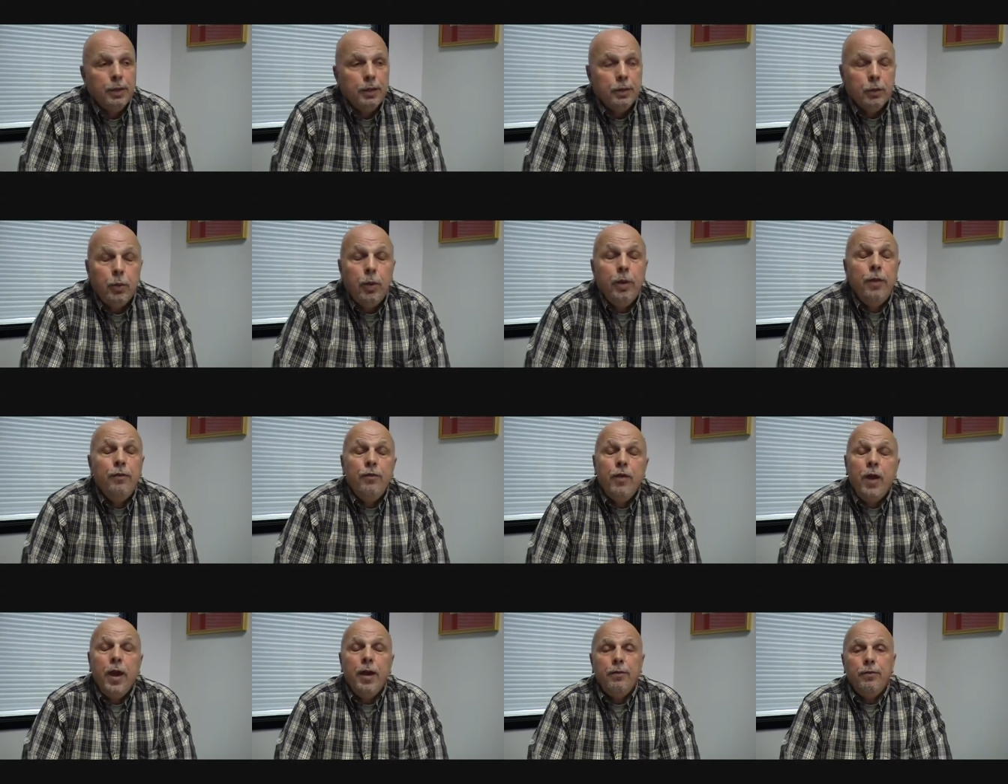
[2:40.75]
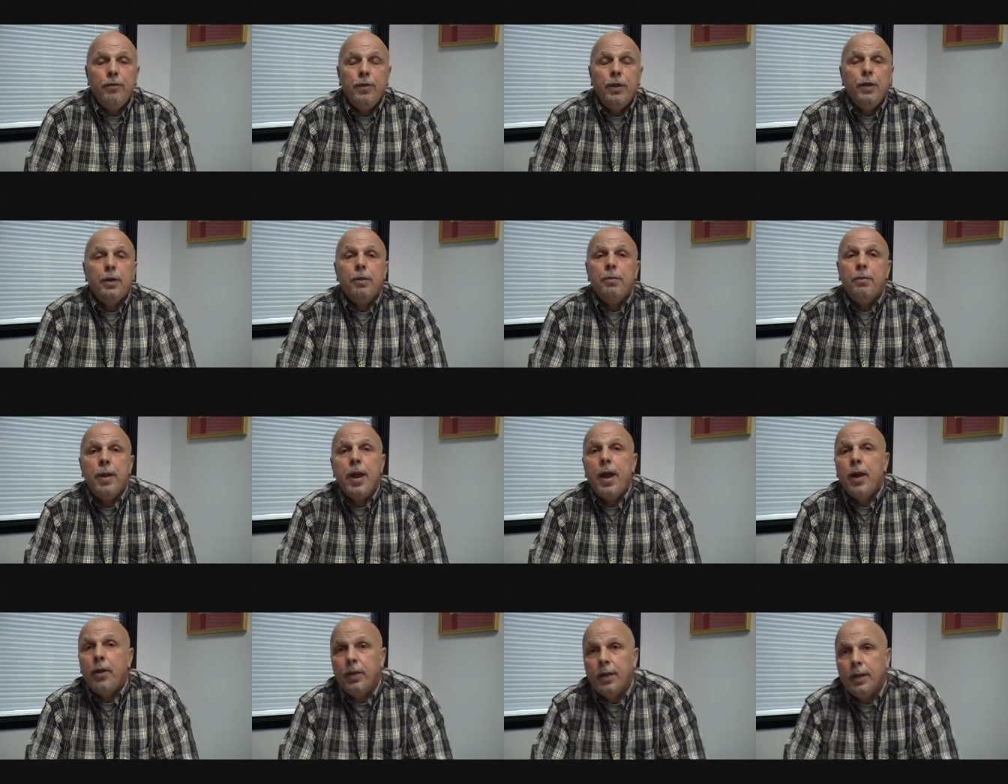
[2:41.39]
25 year
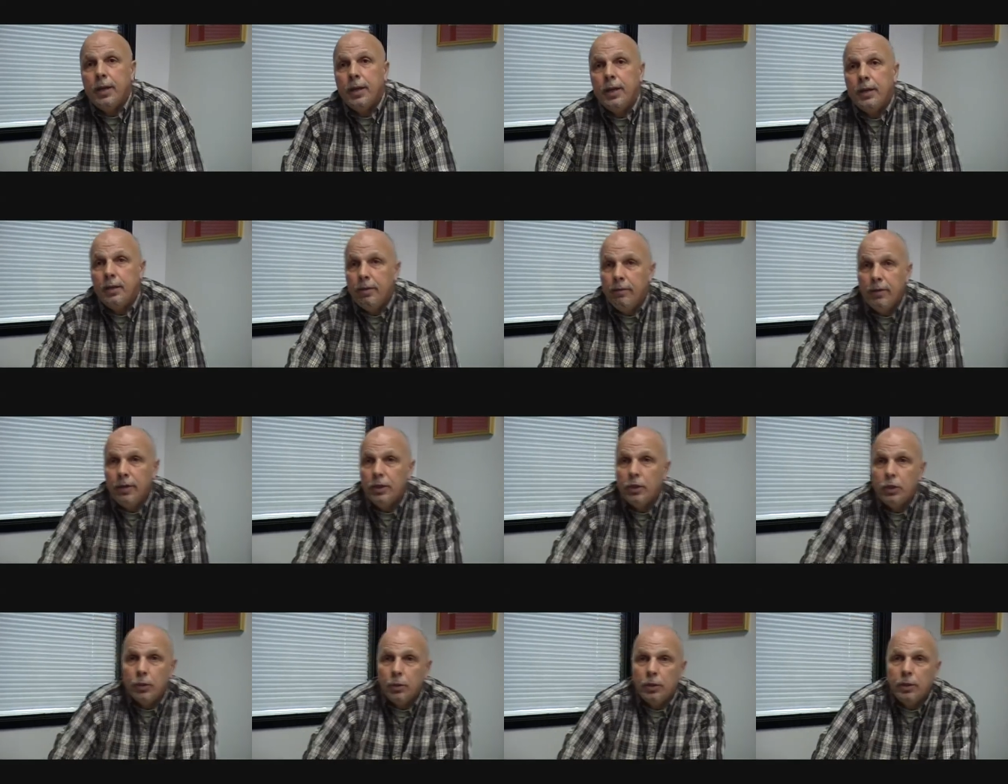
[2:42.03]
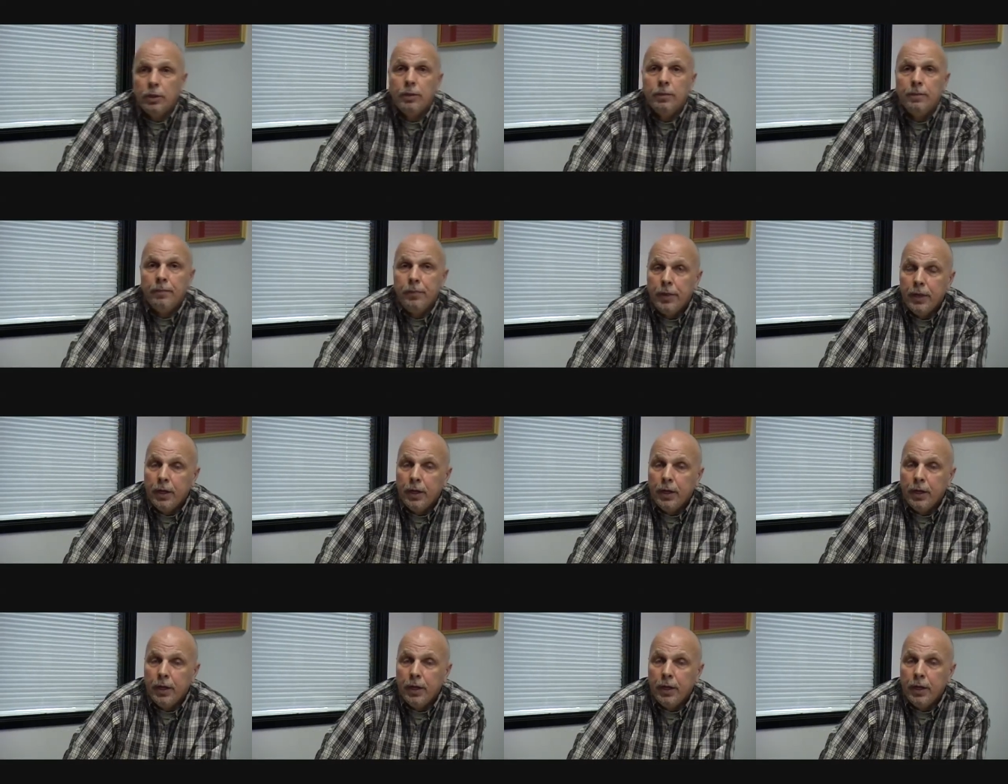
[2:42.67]
married individual